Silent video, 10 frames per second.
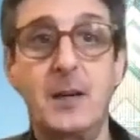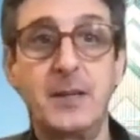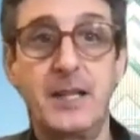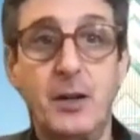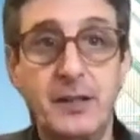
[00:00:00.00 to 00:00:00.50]

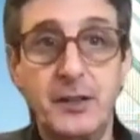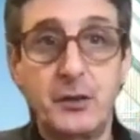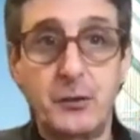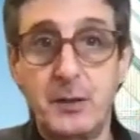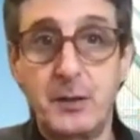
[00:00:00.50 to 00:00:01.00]
in our
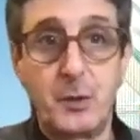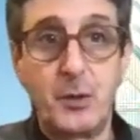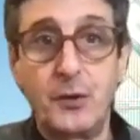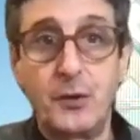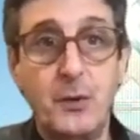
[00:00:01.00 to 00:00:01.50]
industry, as we
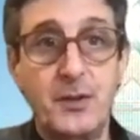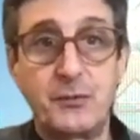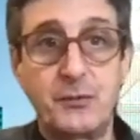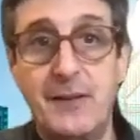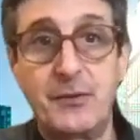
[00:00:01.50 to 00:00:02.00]
all know. In the
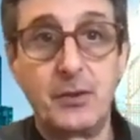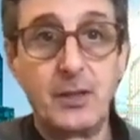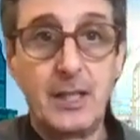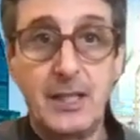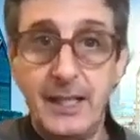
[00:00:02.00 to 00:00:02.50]
travel
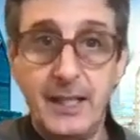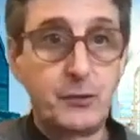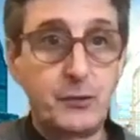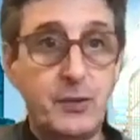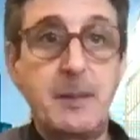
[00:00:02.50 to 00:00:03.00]

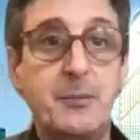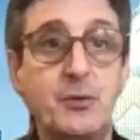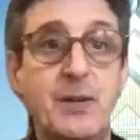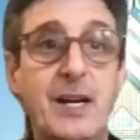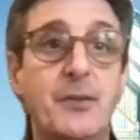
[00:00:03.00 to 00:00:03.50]
industry, as people
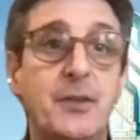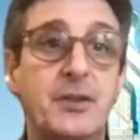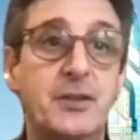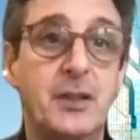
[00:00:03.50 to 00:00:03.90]
travel, there's